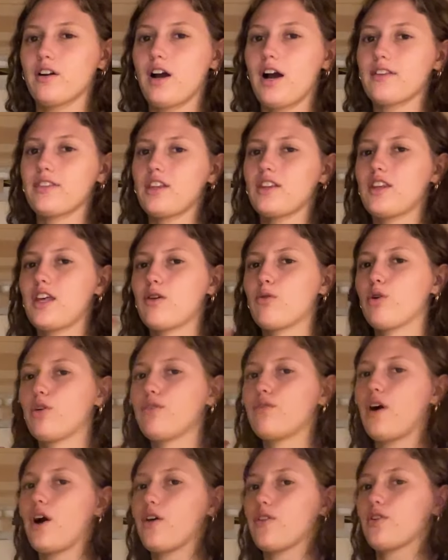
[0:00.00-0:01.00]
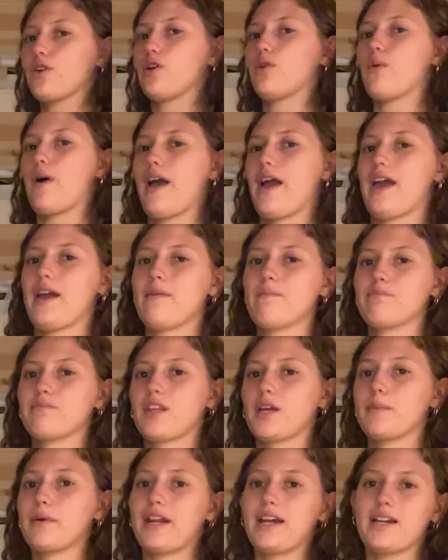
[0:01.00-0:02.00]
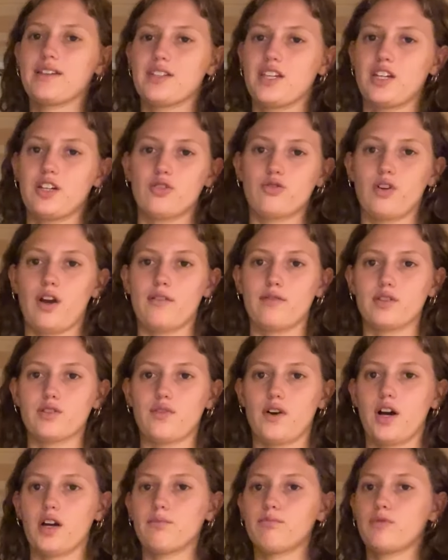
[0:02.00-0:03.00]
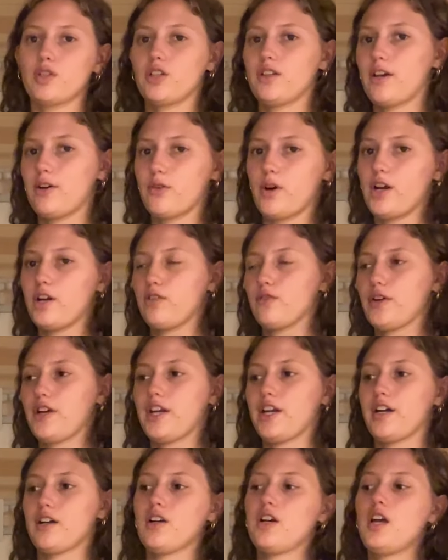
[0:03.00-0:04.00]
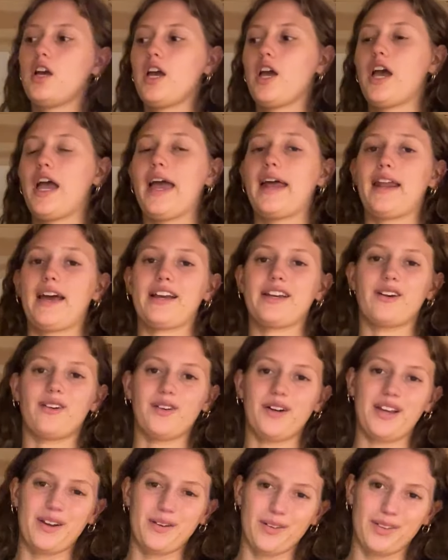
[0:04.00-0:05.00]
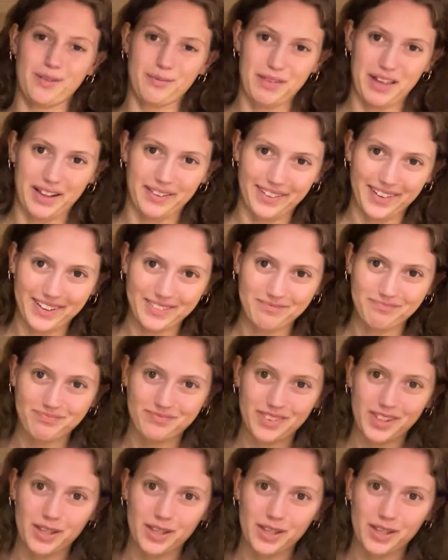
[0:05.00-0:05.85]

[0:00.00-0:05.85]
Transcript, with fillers: I thought they were farther away, but I guess I didn't drive as far. They're like right over here, and I can already hear them yelling.